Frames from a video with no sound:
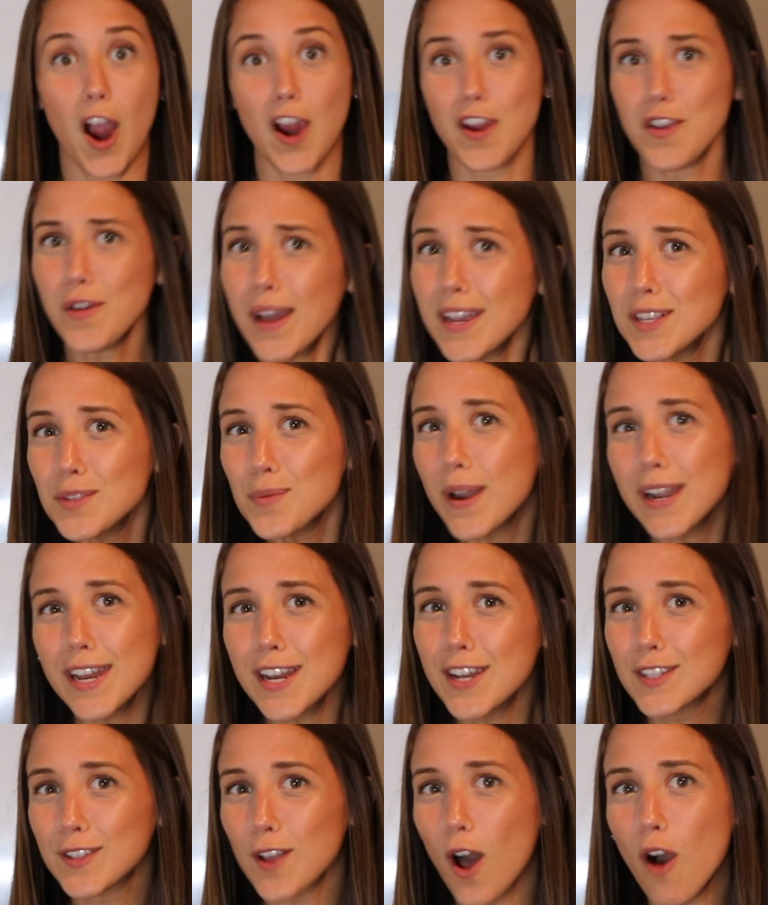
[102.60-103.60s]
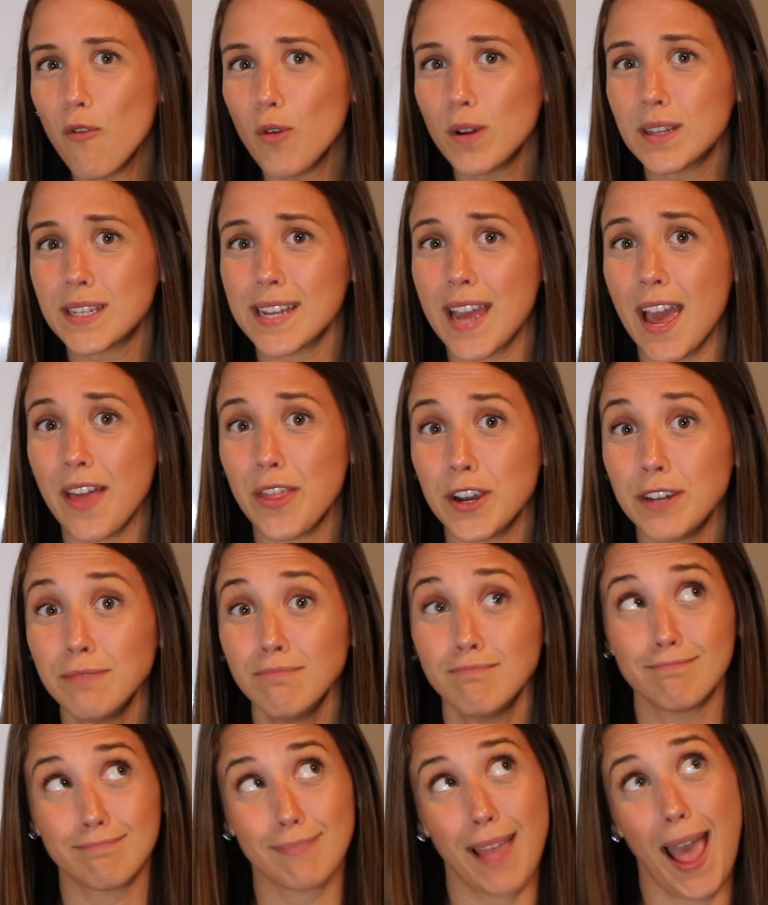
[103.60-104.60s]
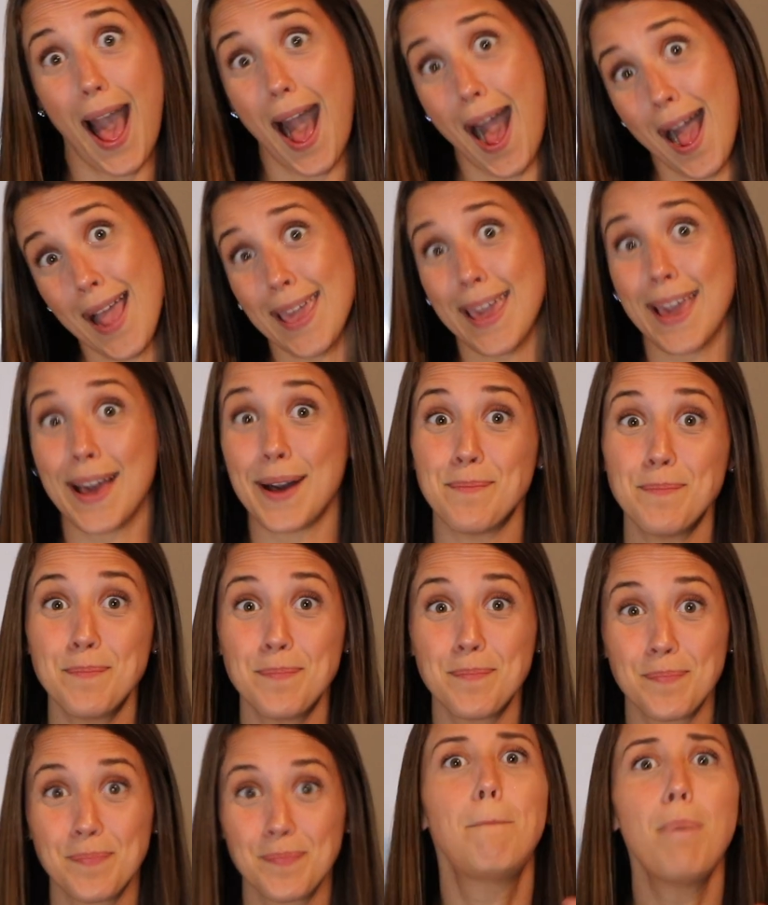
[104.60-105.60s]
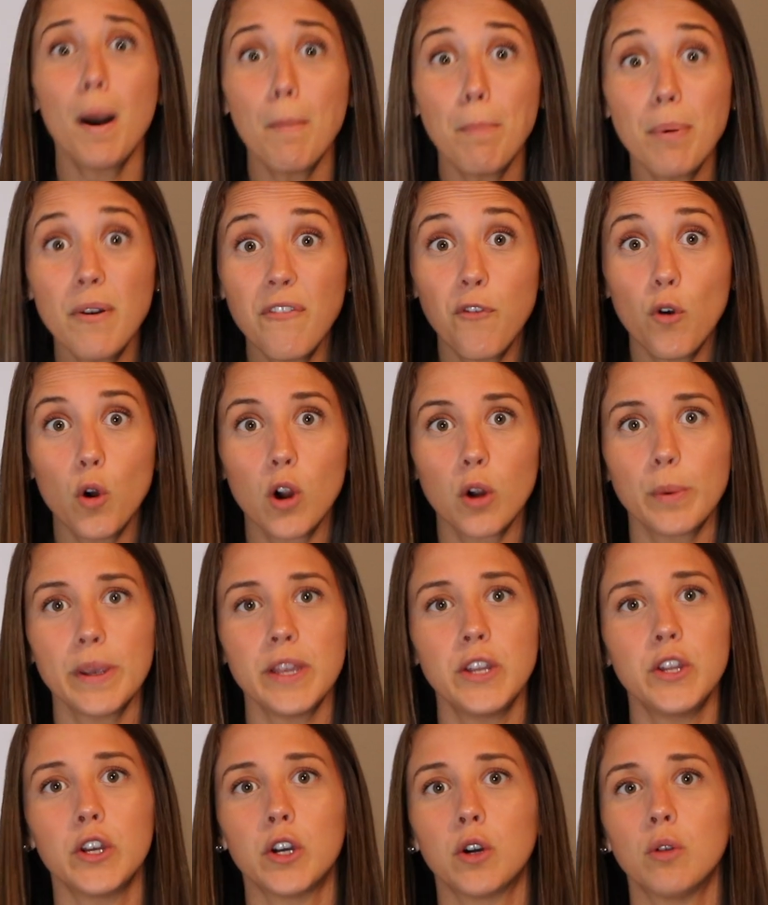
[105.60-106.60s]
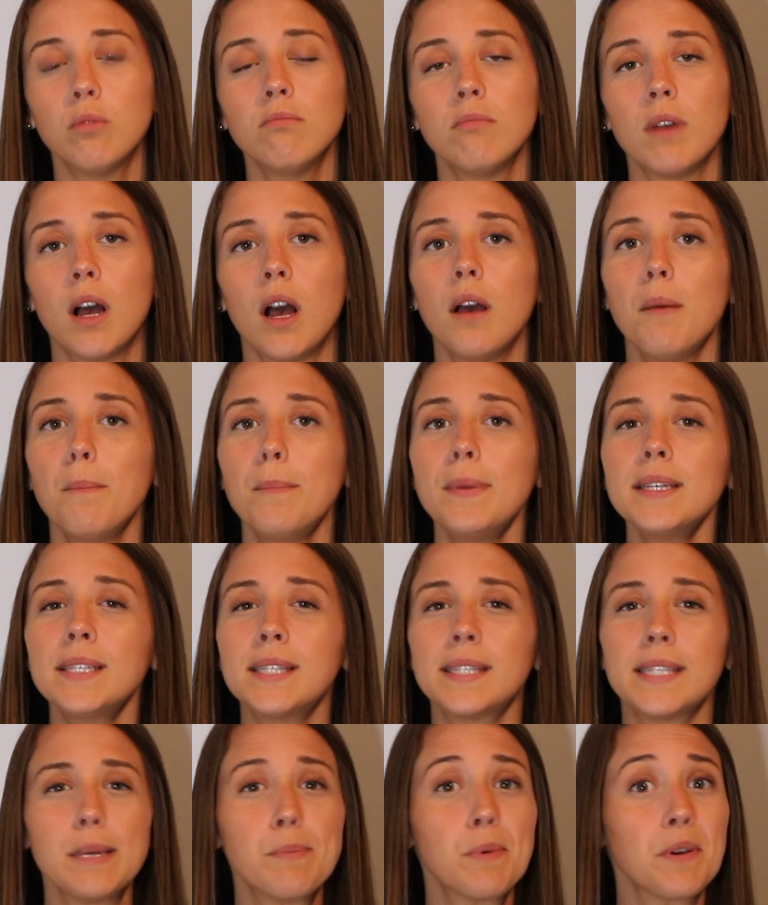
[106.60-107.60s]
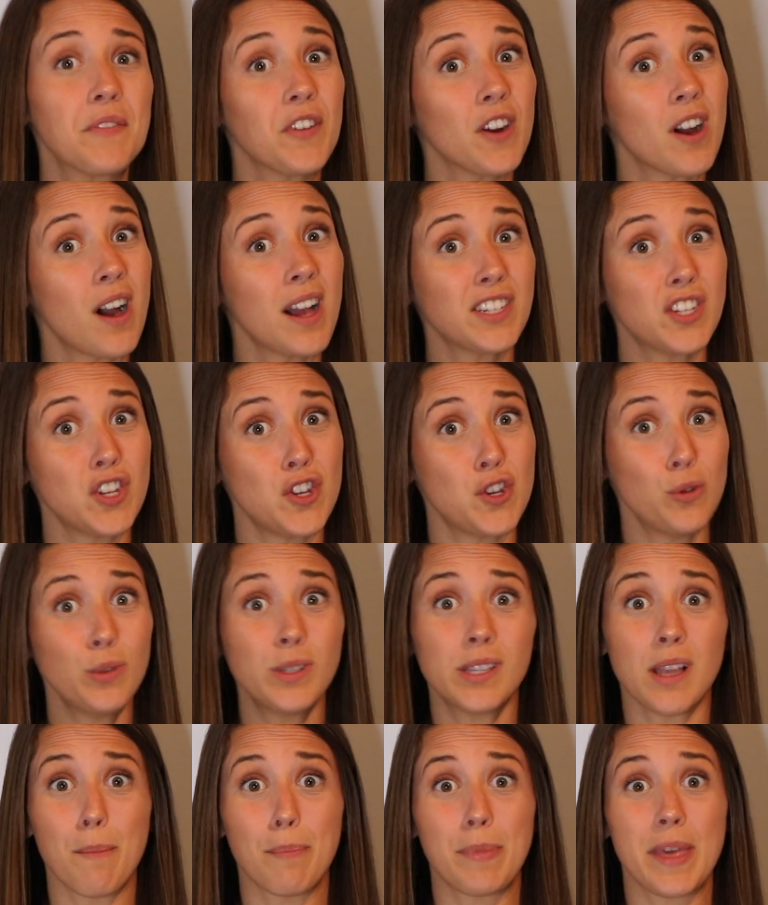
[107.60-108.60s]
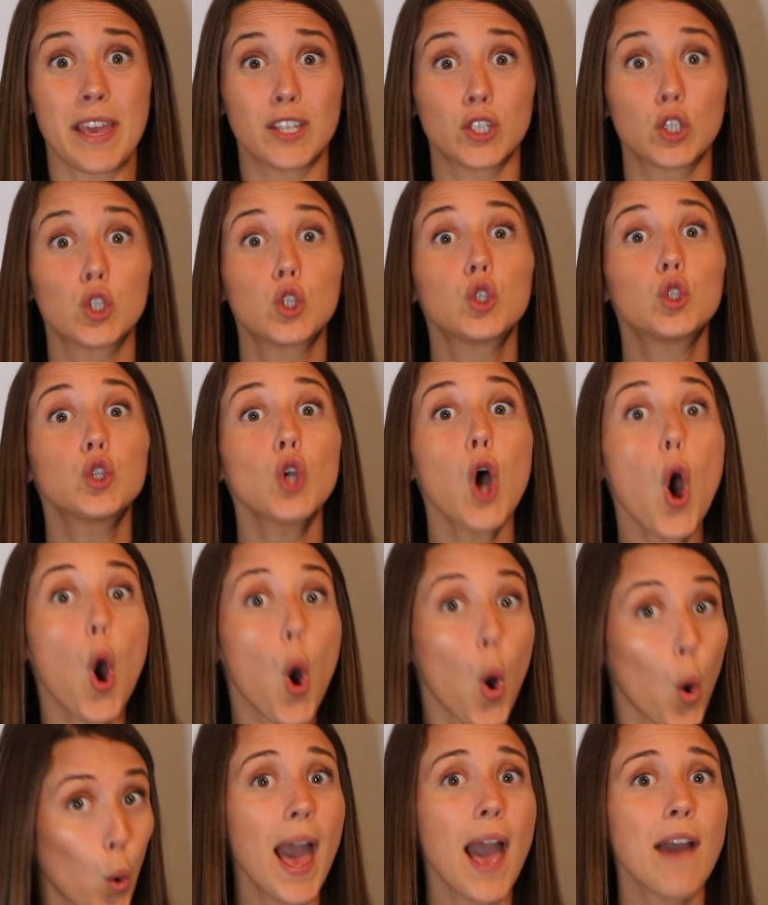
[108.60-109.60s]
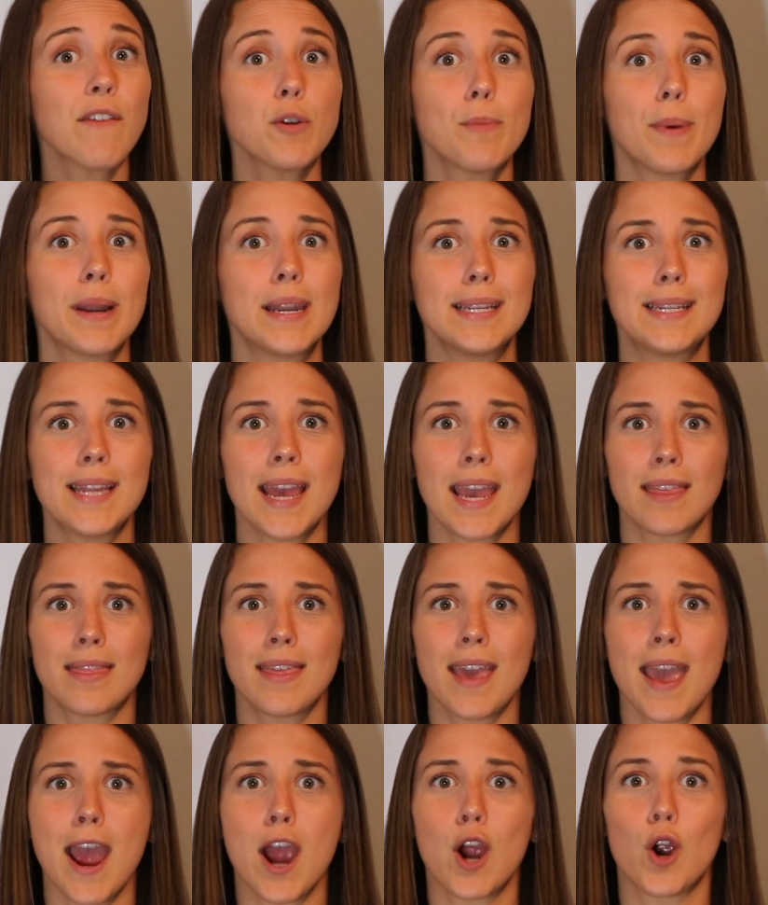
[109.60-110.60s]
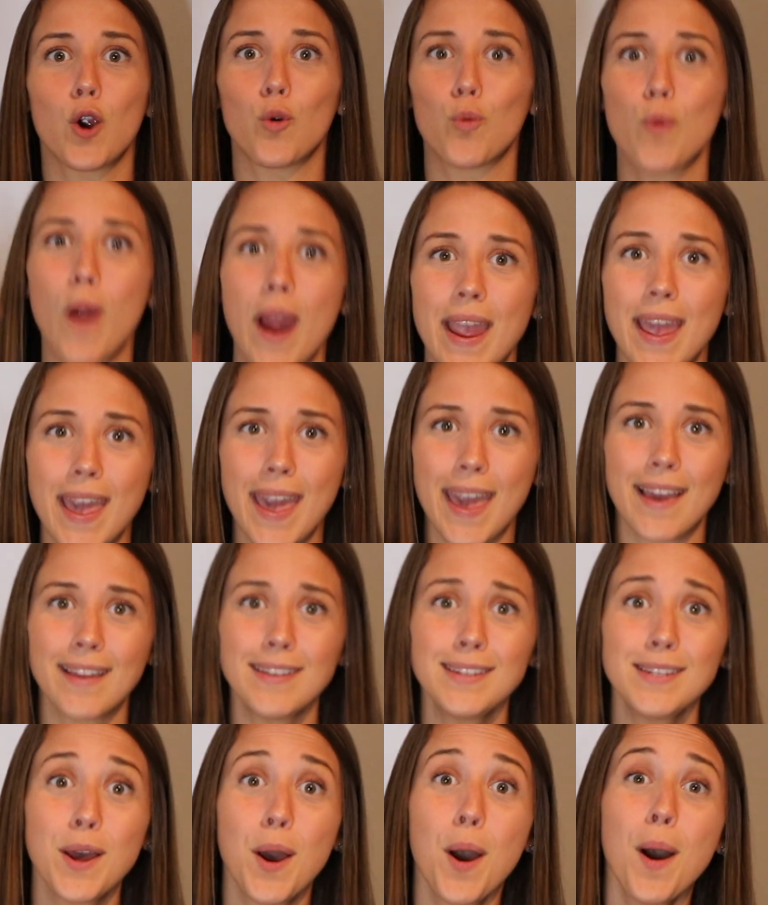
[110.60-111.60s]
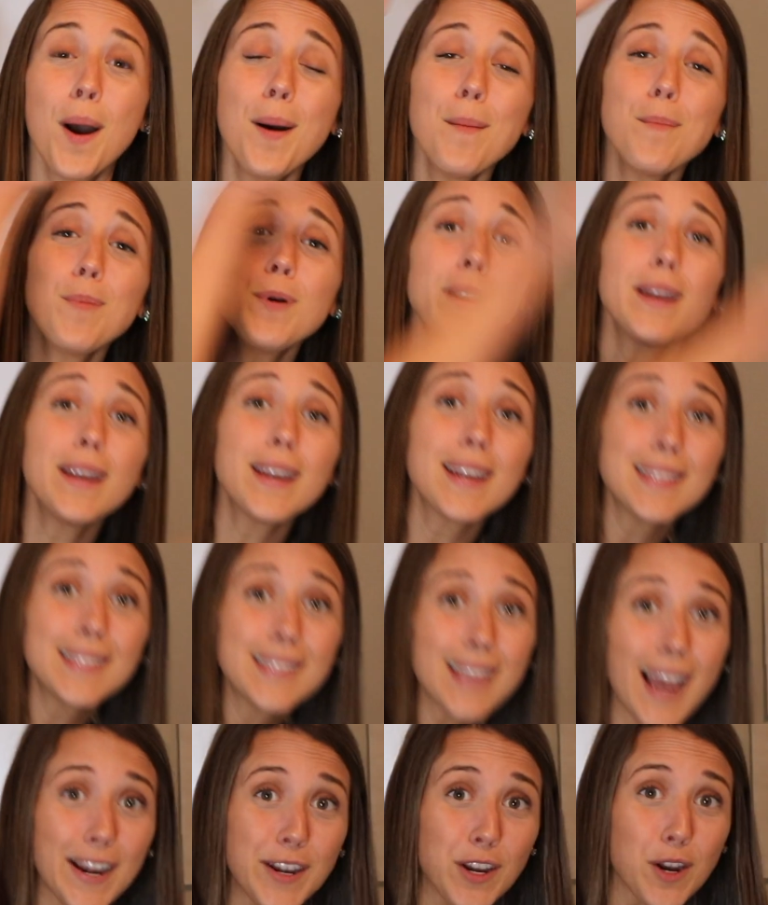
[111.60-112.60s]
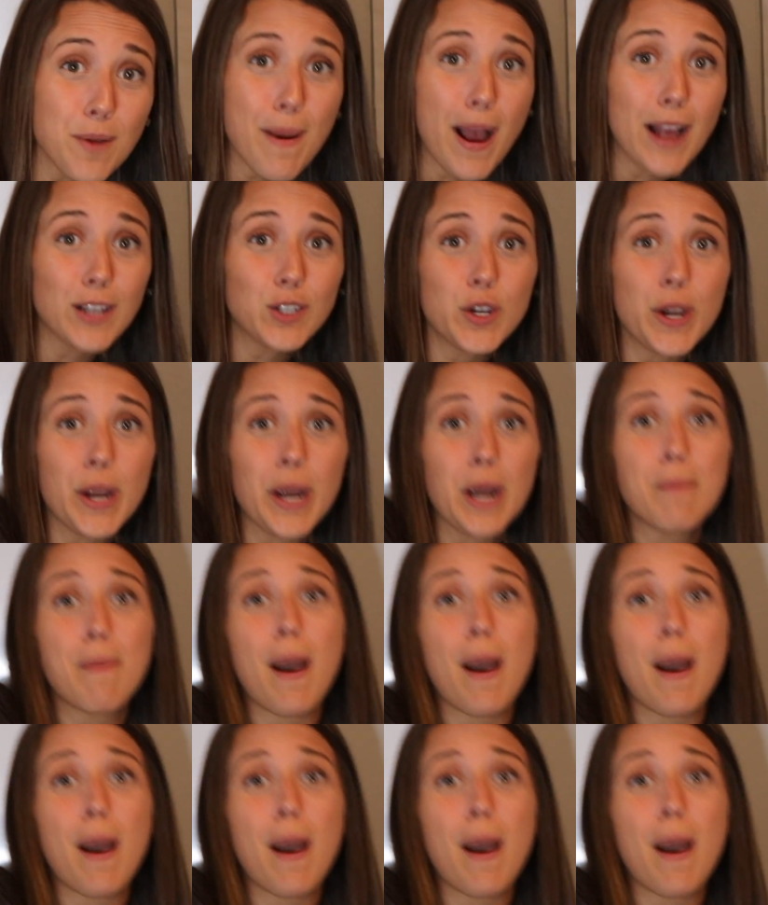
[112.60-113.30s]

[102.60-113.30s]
Are you guys ready to solve one together? I am. But before we do, Miss Sieber forgot to do something. So everybody take their right hand, put it inside your imaginary